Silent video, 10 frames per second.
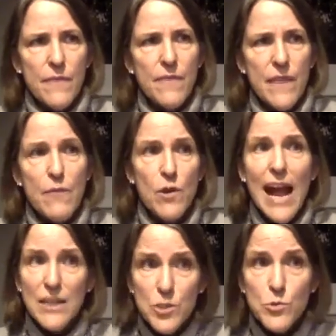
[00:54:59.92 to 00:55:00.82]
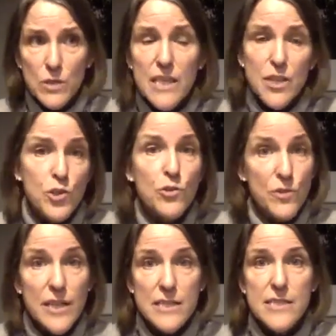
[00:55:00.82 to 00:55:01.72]
they were actually
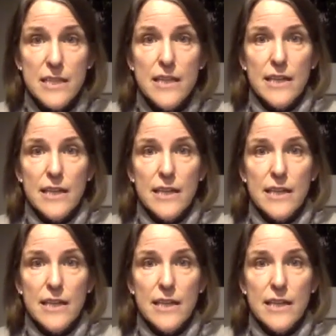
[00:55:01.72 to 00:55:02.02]
curious